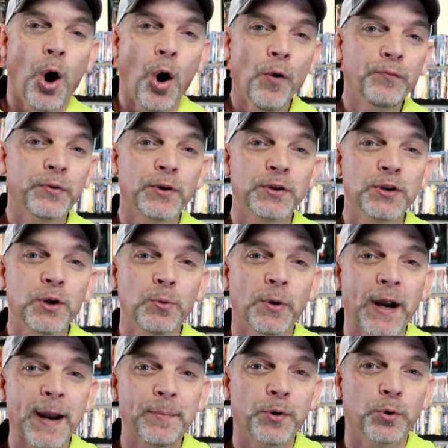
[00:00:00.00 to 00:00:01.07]
Hopefully you
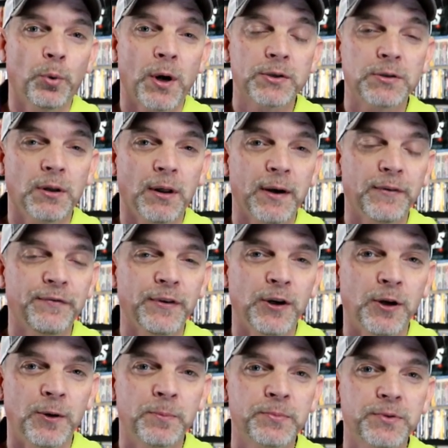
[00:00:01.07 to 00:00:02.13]
were able to watch a lot of
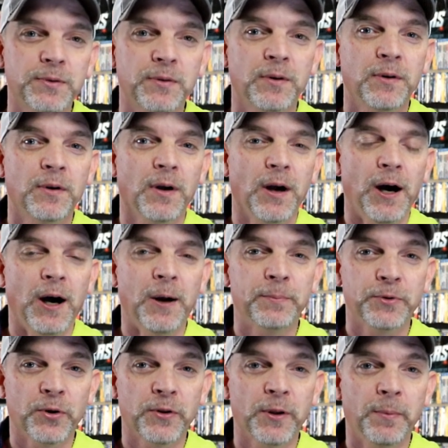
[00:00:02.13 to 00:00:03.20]
films
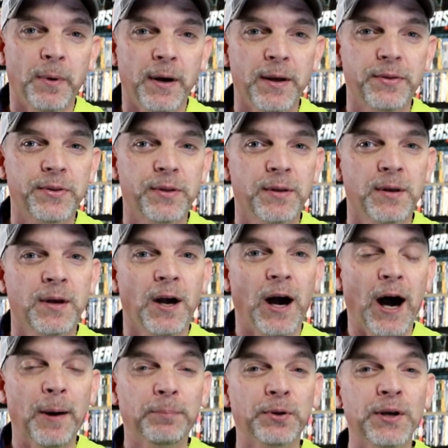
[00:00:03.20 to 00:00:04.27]
um, during the month.
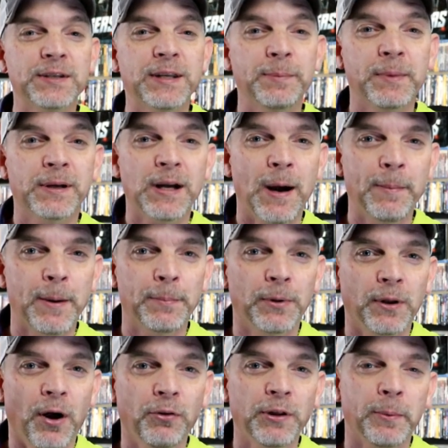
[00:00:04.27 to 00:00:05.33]
Um, please leave me a comment
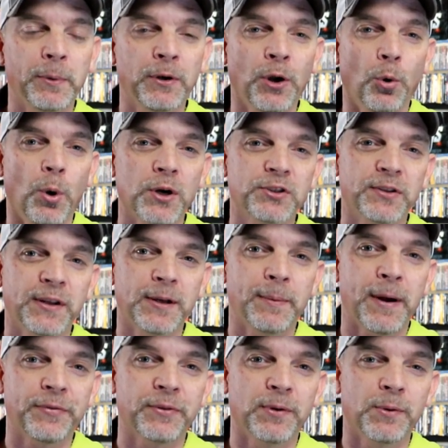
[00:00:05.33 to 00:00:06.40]
below. Let me know what you think
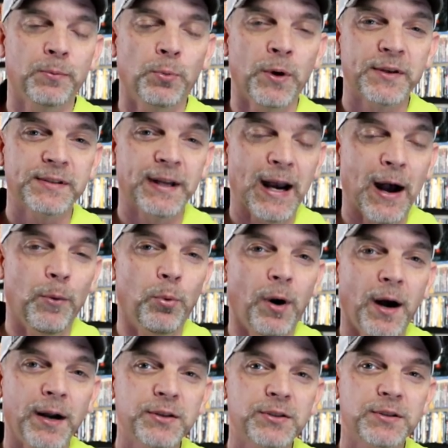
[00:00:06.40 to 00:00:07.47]
about the ones that I
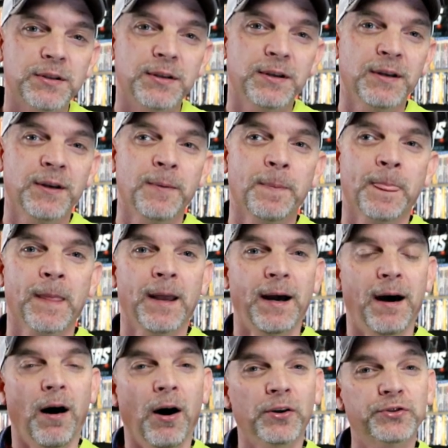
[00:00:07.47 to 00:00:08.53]
watched.
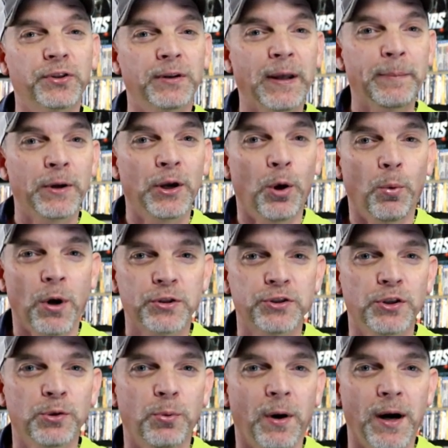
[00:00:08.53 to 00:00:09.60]
Also let me know
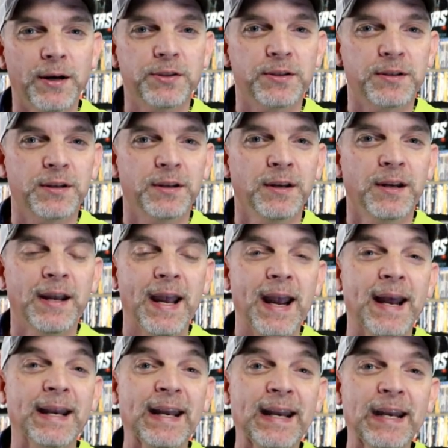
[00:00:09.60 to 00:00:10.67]
what you watched
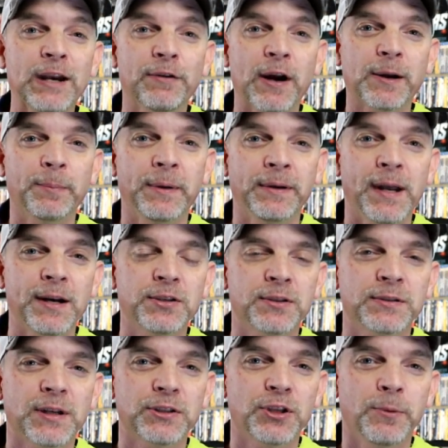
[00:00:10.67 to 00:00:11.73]
and any
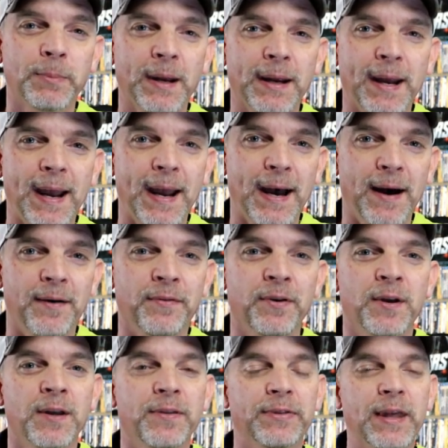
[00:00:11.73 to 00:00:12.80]
recommendations that you may have
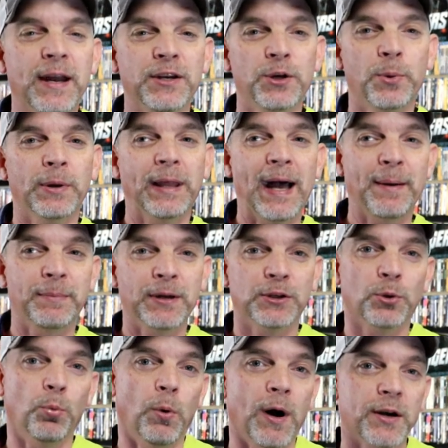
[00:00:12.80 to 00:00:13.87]
that you would like me
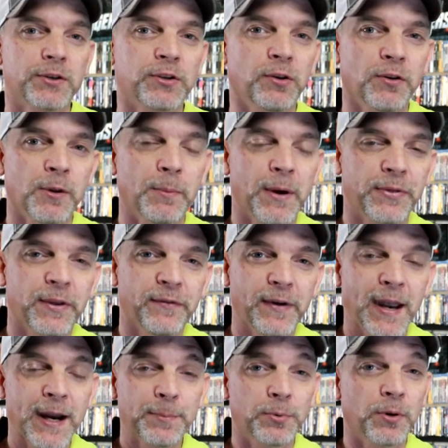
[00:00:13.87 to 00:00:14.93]
to watch during the month of
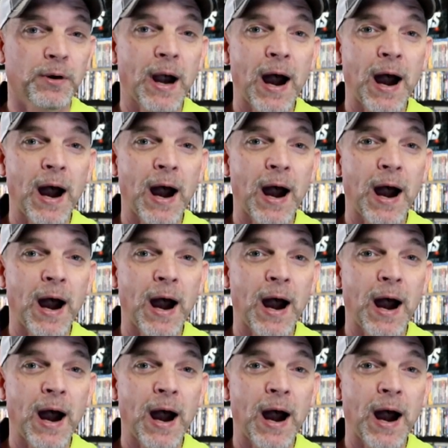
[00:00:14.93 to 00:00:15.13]
April.